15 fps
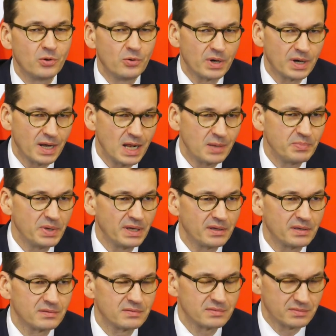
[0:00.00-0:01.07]
were
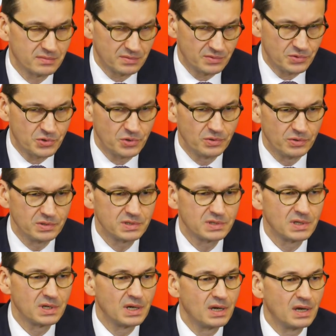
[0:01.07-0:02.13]
helping Jews,
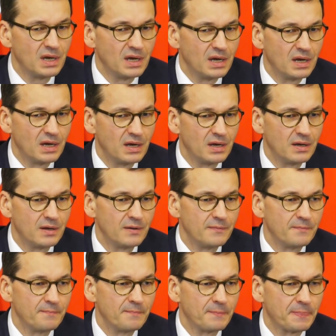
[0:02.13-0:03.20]

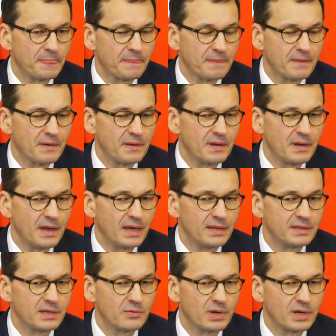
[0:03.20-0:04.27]
and
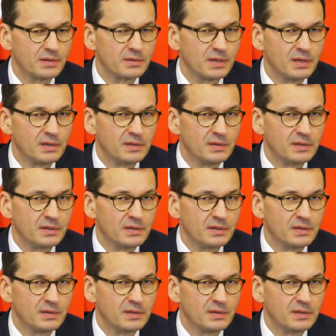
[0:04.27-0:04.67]
there were